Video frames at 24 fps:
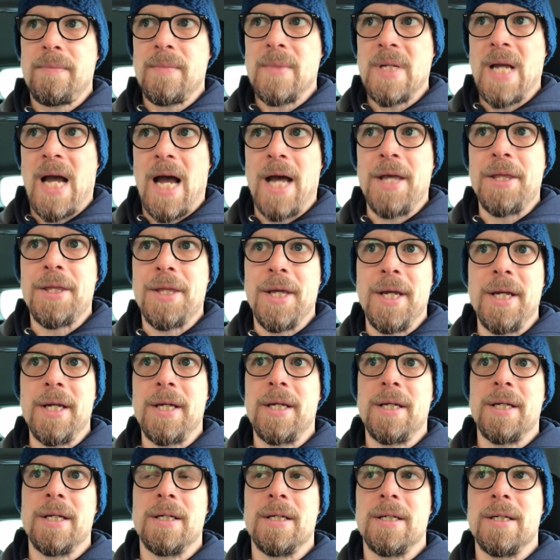I
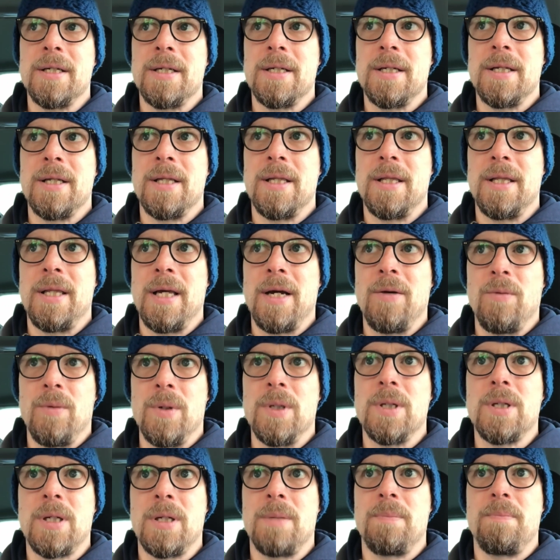think there
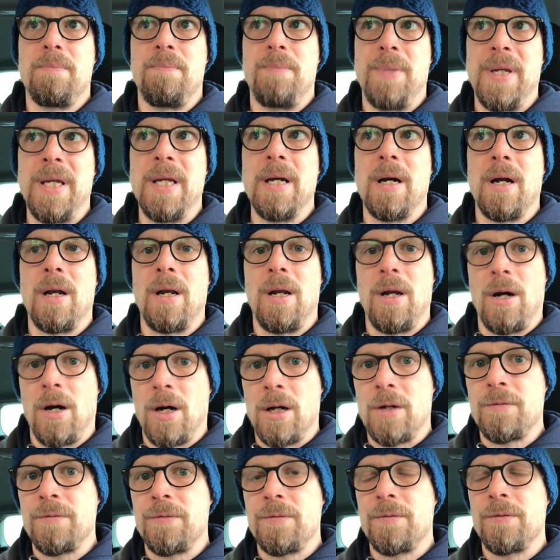will be a lot
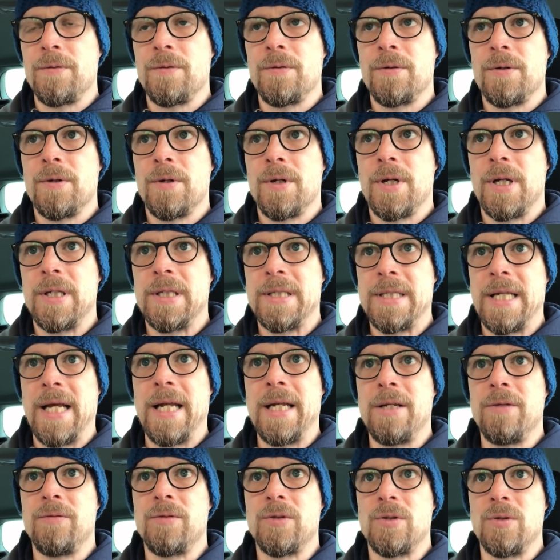of
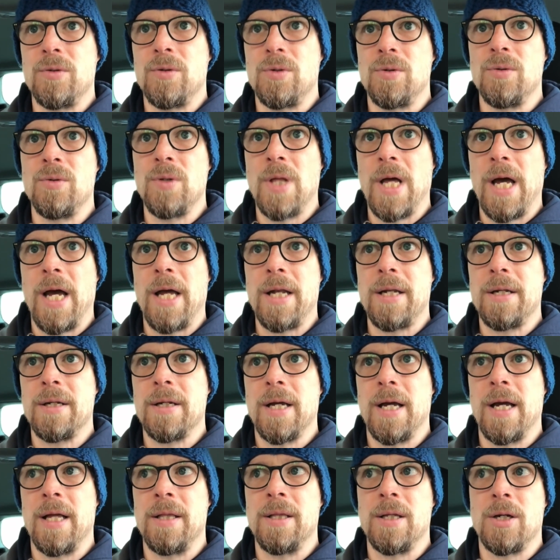incentives to do that,
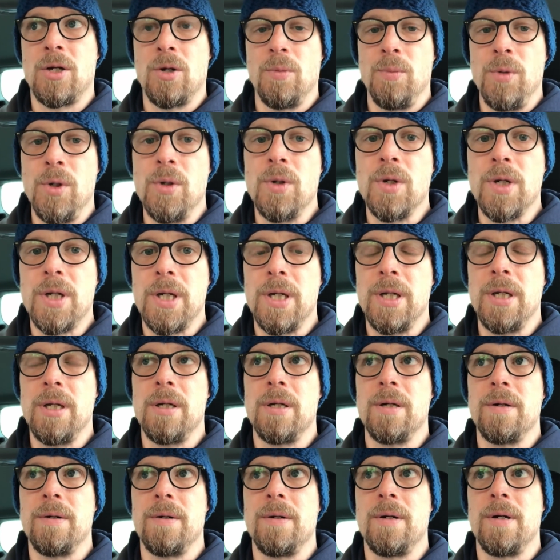and the community
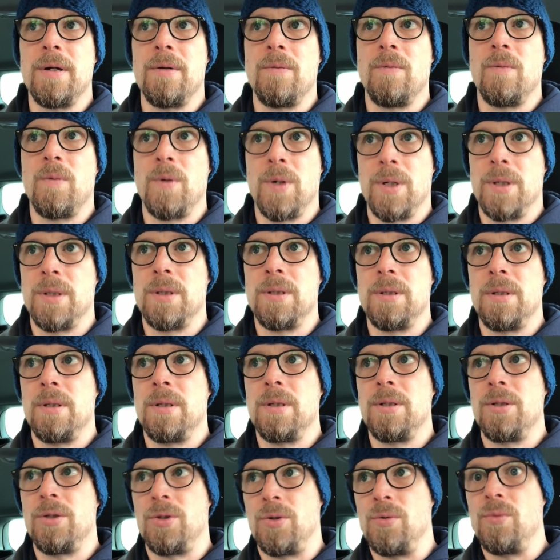will
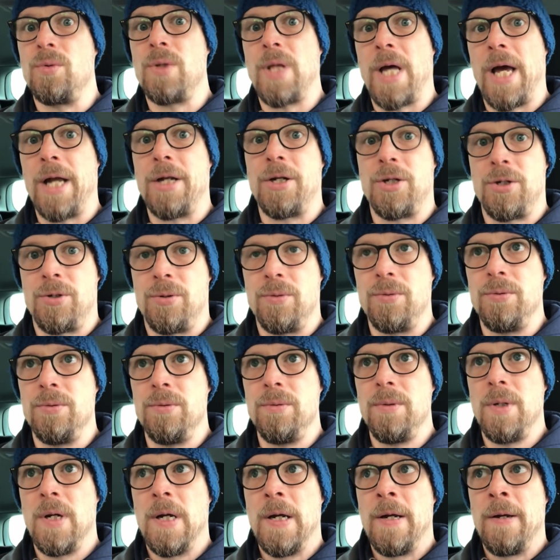do that too.
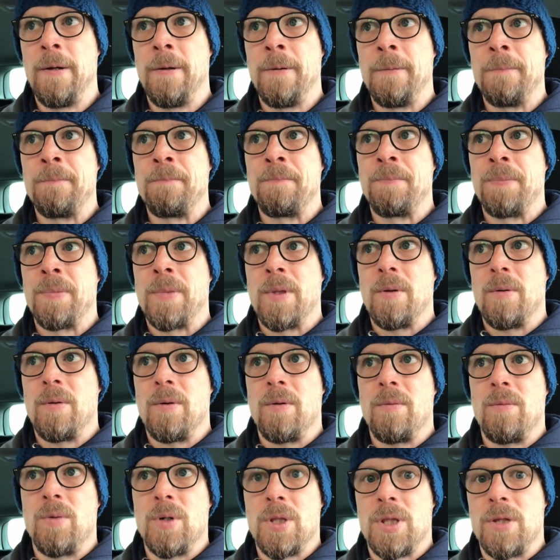
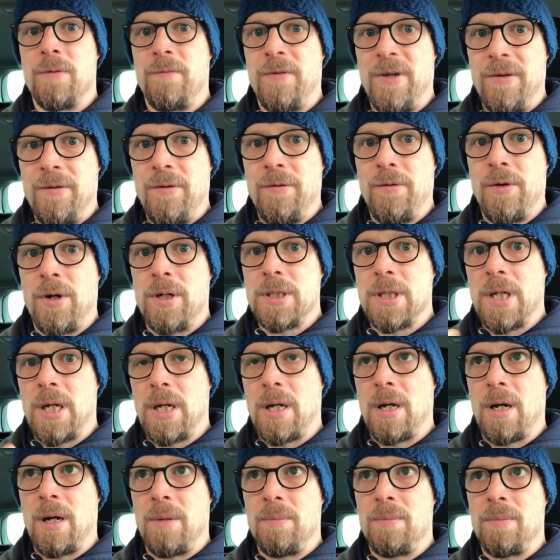With the VeVe-Verse, I
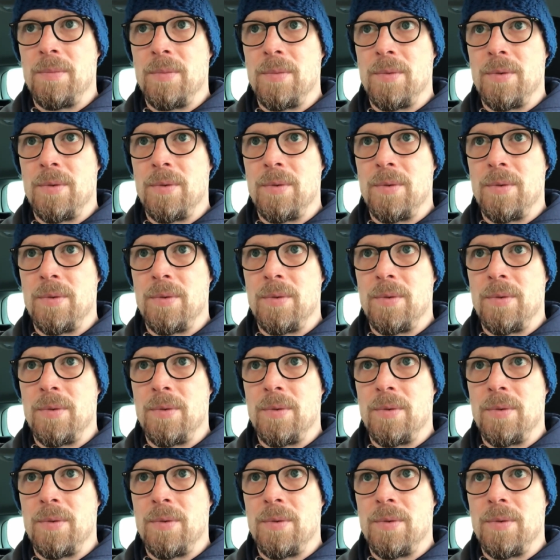come